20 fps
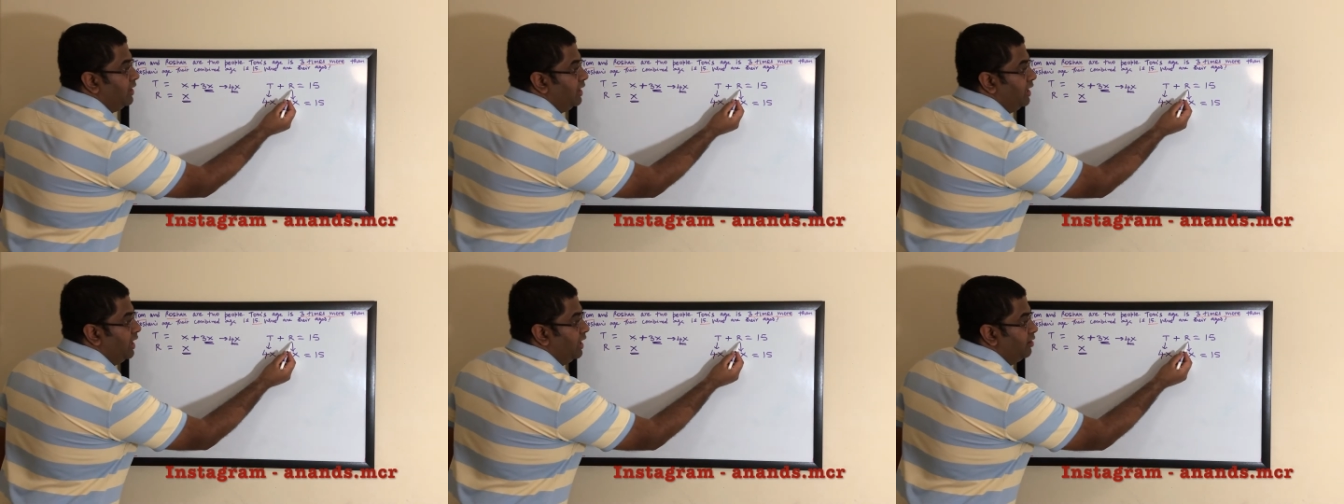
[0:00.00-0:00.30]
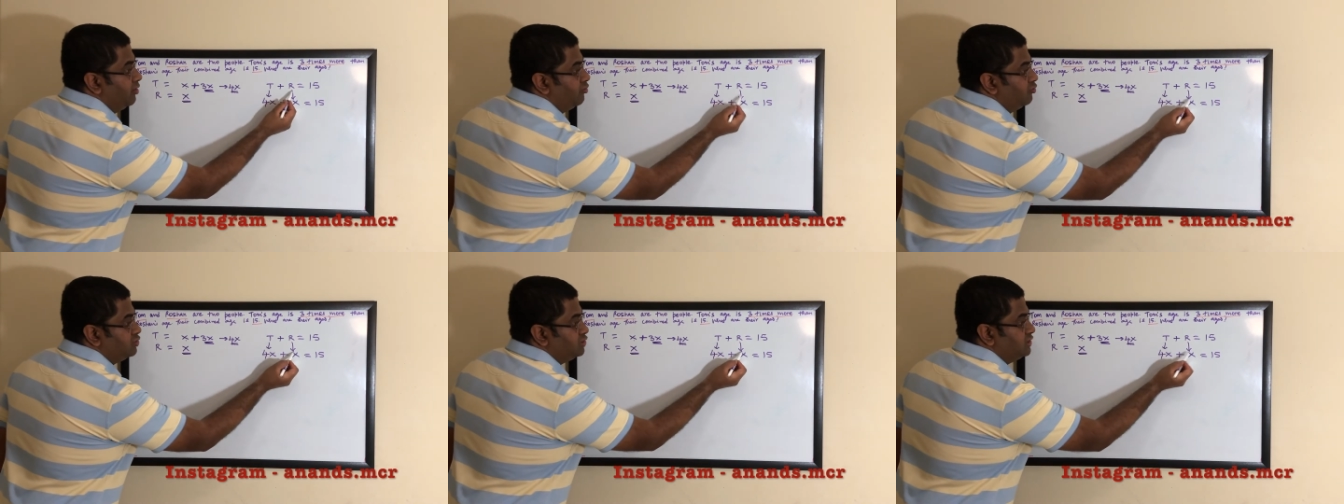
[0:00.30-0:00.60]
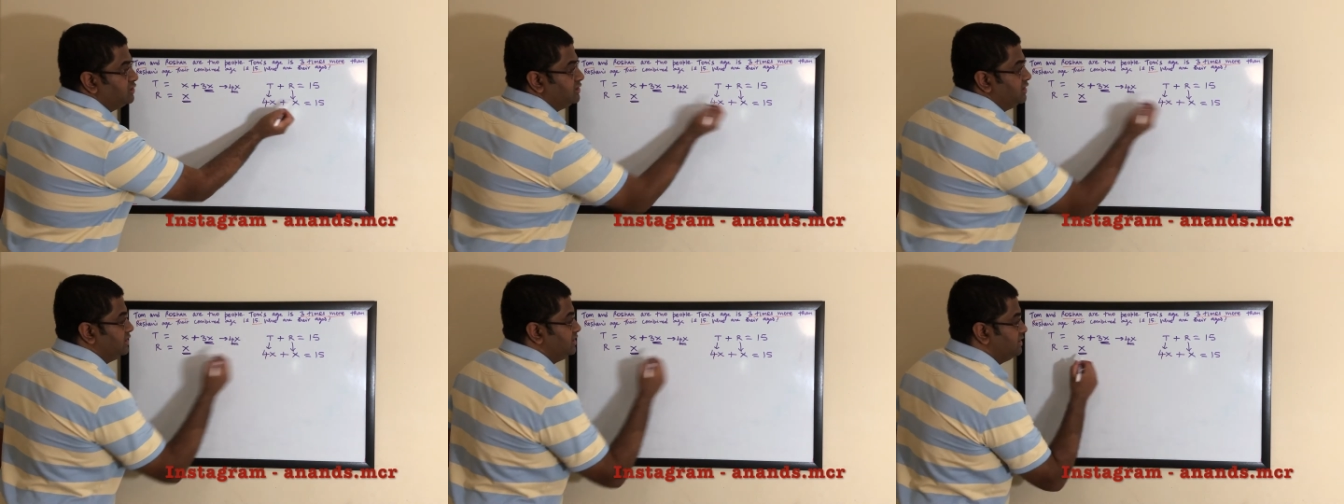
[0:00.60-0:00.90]
and
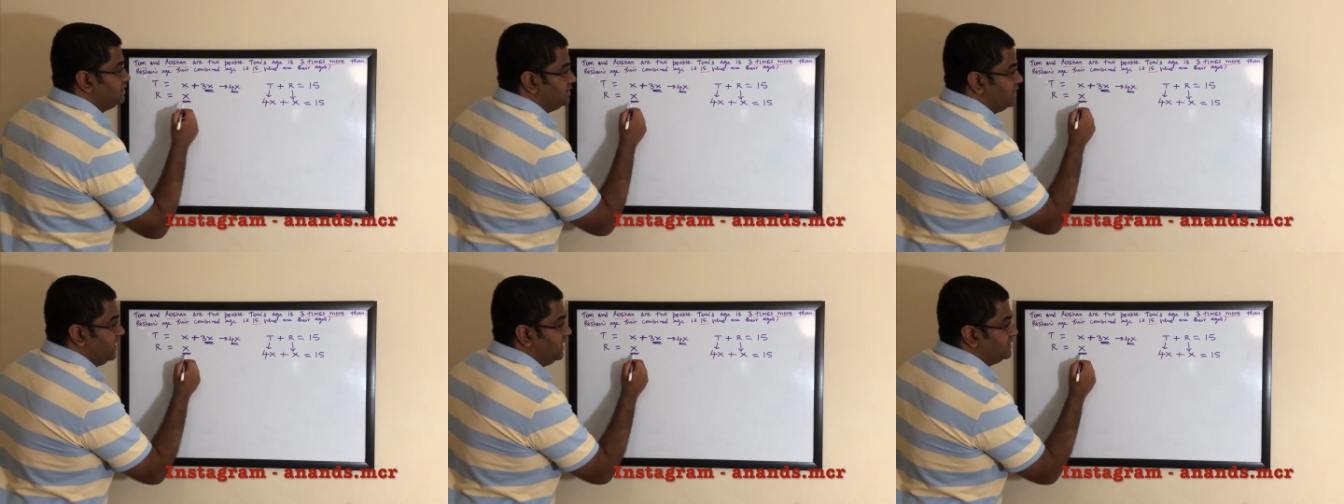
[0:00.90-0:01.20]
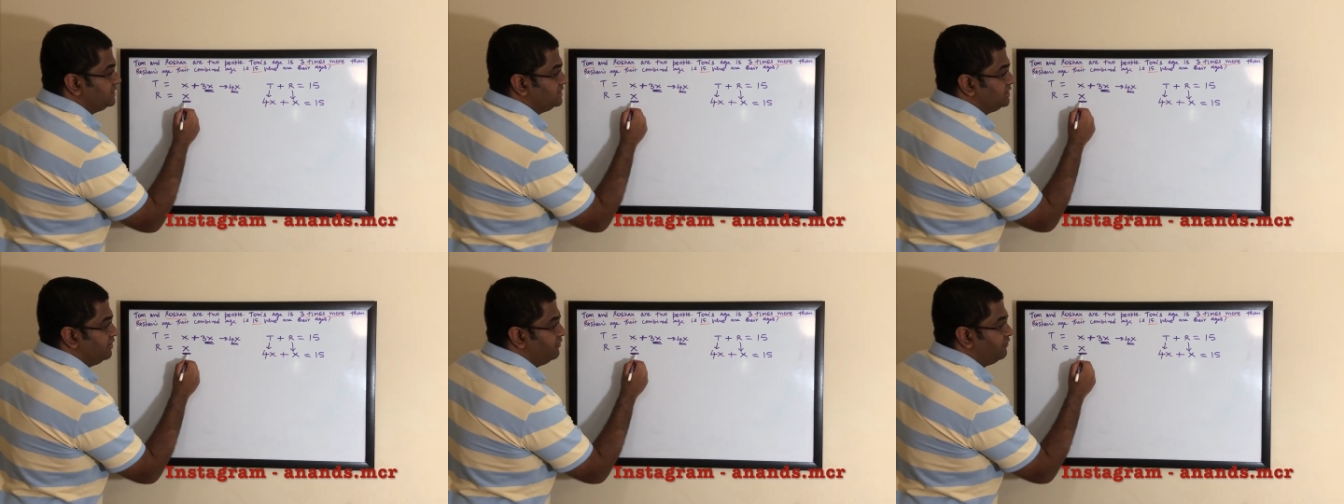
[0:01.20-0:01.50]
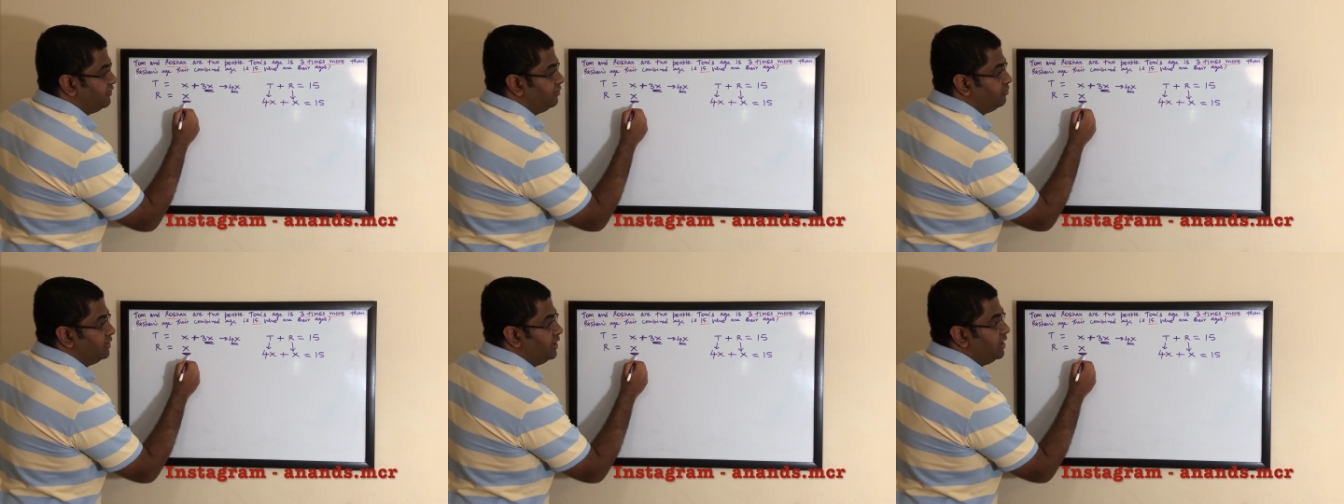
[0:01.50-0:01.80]
Roshan's age is x
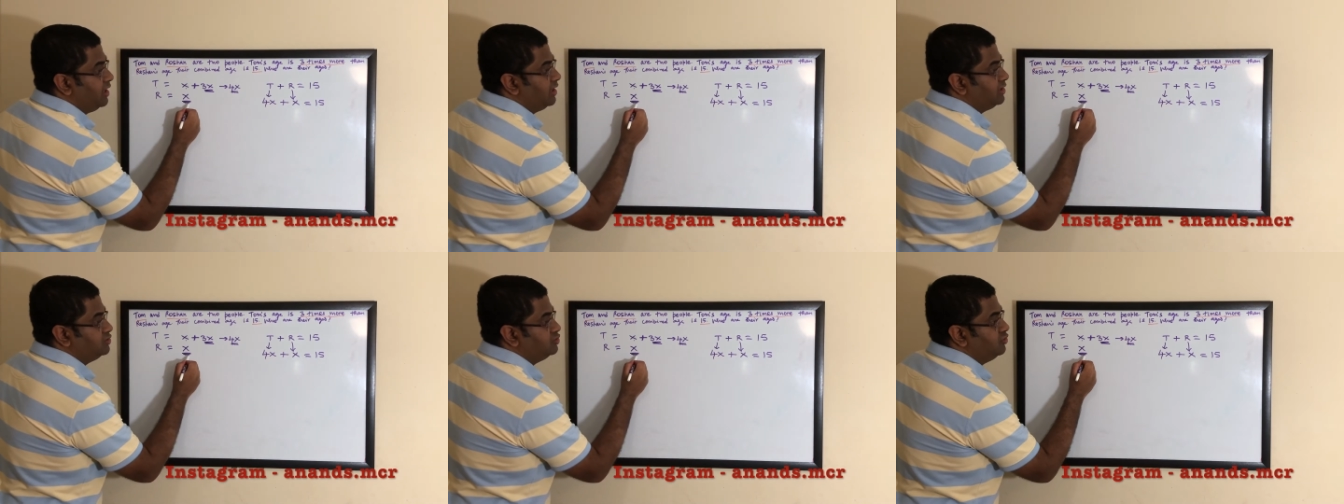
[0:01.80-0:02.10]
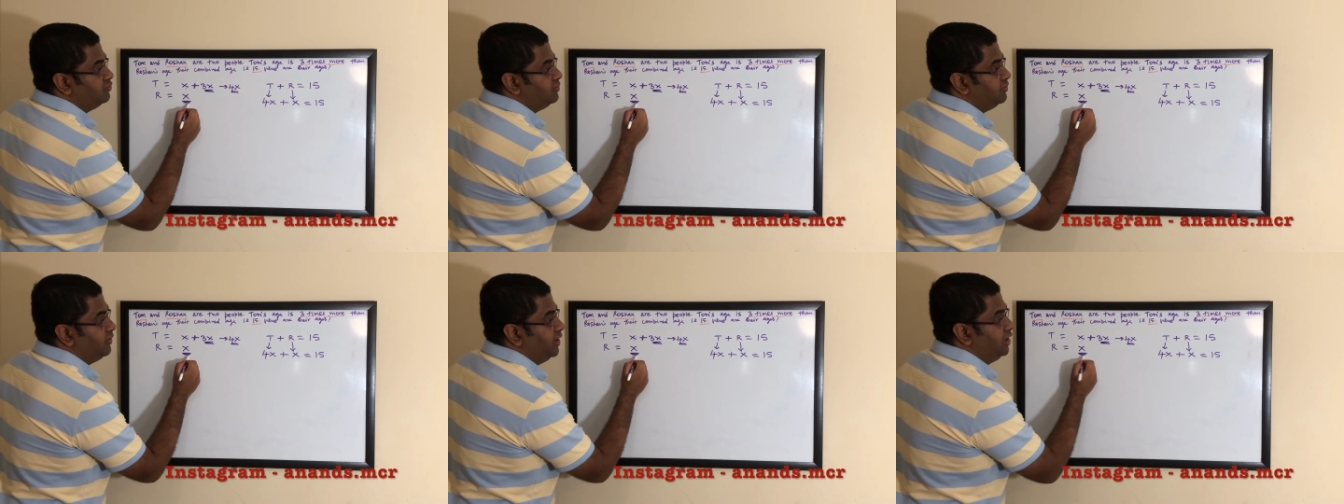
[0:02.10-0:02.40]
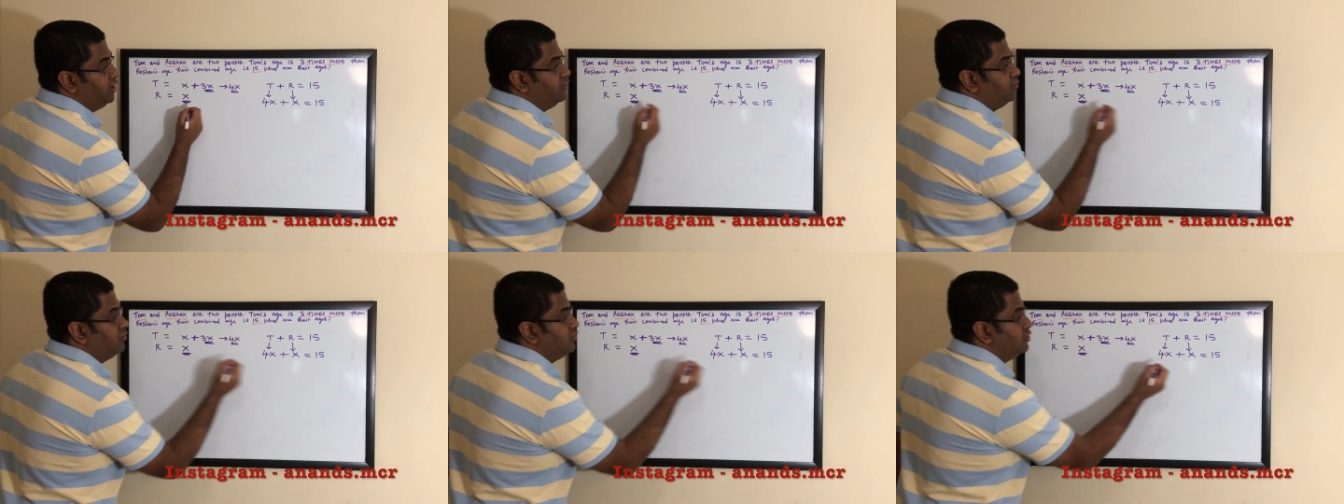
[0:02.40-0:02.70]
from the assumed
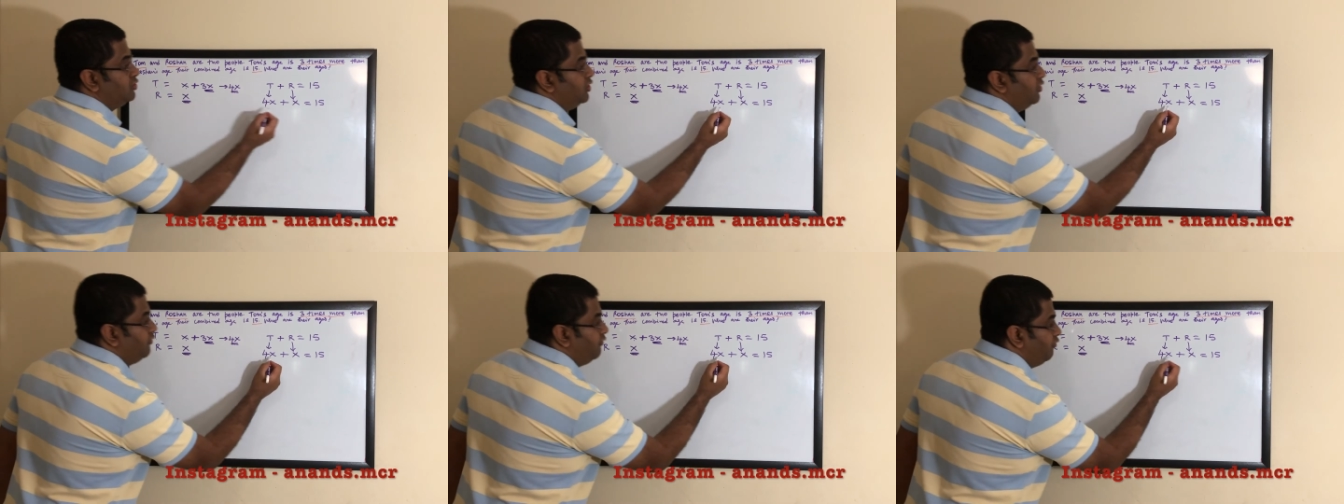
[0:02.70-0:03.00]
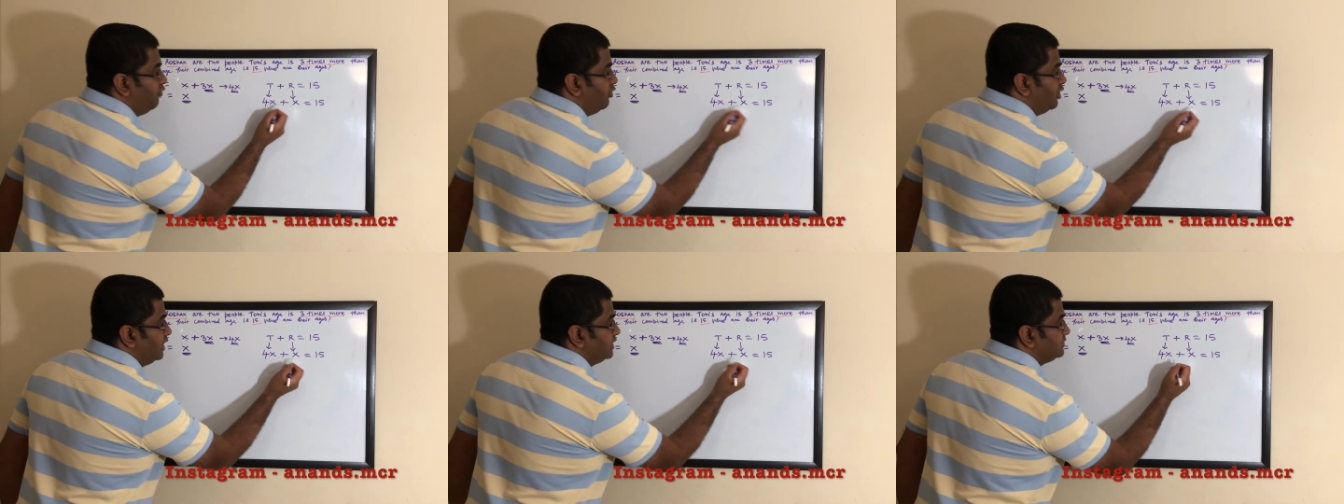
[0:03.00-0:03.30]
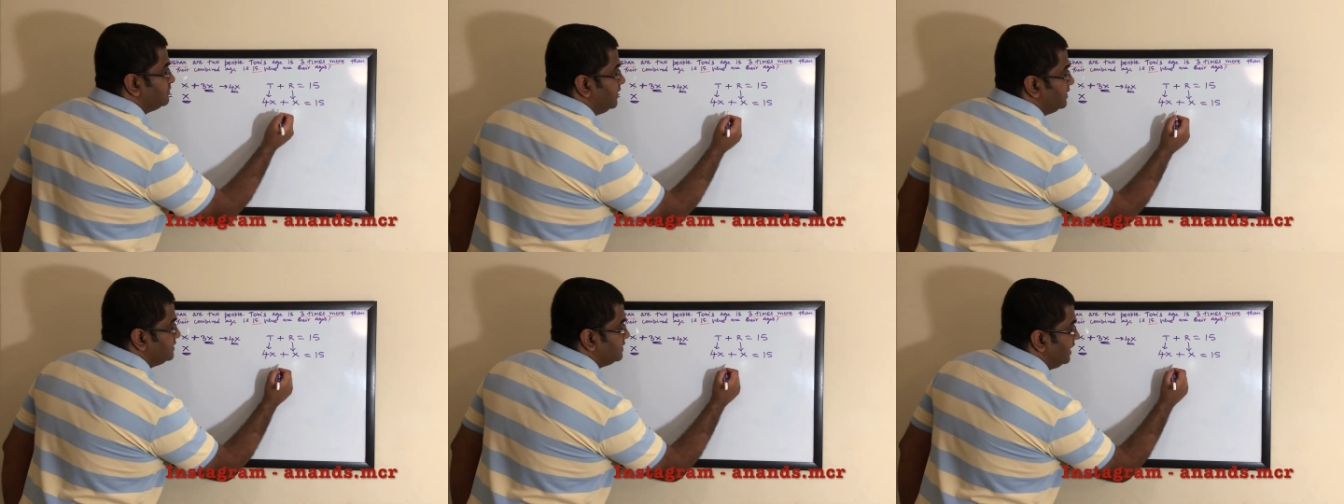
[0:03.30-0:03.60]
value. 4x
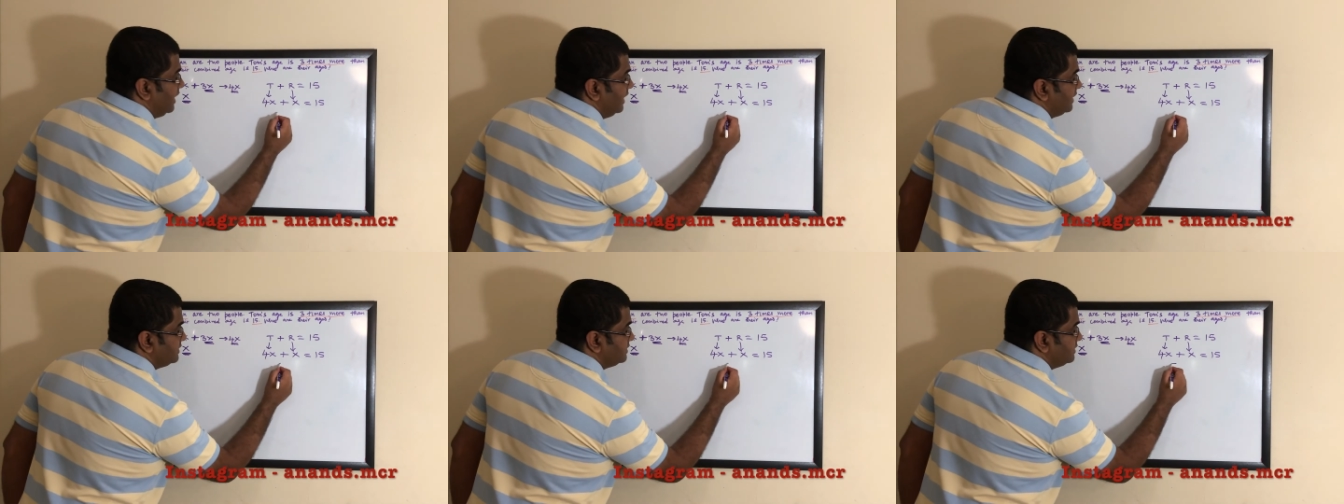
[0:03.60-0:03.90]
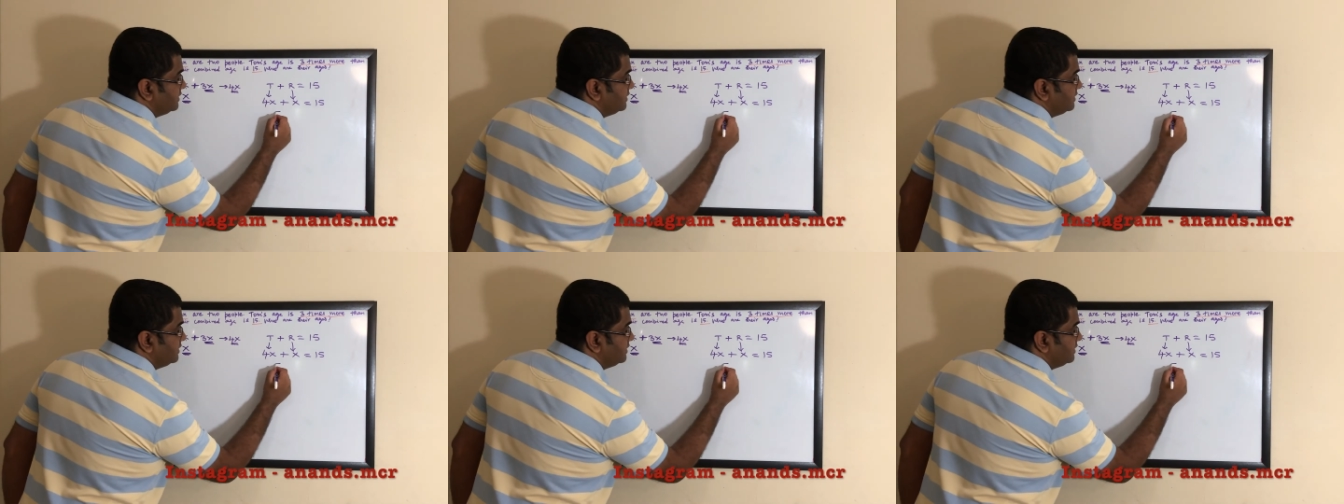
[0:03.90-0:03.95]
plus x